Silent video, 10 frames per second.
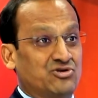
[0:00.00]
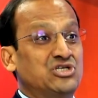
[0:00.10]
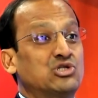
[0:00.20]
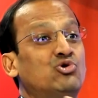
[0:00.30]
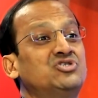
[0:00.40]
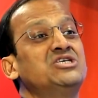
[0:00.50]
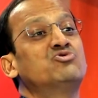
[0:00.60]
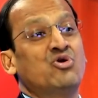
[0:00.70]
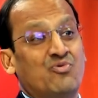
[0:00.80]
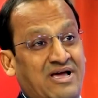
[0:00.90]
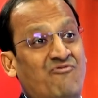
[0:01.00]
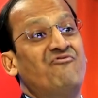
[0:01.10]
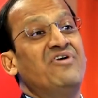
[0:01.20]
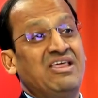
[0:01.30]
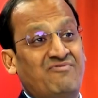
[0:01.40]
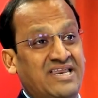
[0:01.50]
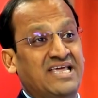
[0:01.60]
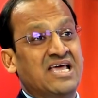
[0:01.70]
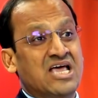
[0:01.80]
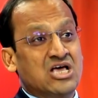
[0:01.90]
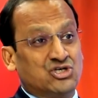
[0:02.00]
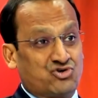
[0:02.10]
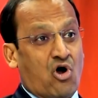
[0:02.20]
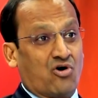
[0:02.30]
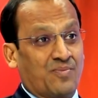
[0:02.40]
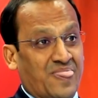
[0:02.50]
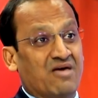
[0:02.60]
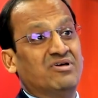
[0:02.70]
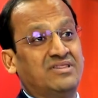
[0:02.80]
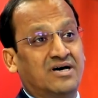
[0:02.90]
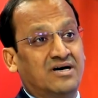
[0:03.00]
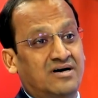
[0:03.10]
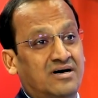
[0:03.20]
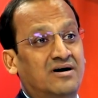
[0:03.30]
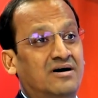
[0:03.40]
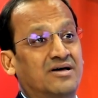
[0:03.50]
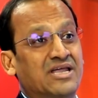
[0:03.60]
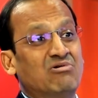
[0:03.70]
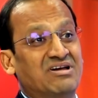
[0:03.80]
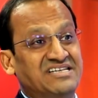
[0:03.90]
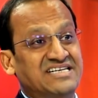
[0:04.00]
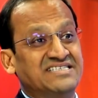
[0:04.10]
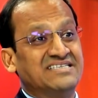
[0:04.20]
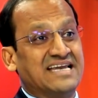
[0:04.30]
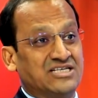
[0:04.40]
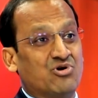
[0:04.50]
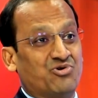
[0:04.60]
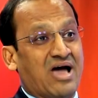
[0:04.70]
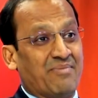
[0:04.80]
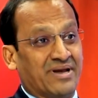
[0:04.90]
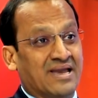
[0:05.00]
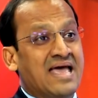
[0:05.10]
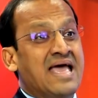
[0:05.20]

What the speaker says: So disclosure is going to become very, very strong with the regulatory changes that is going to happen.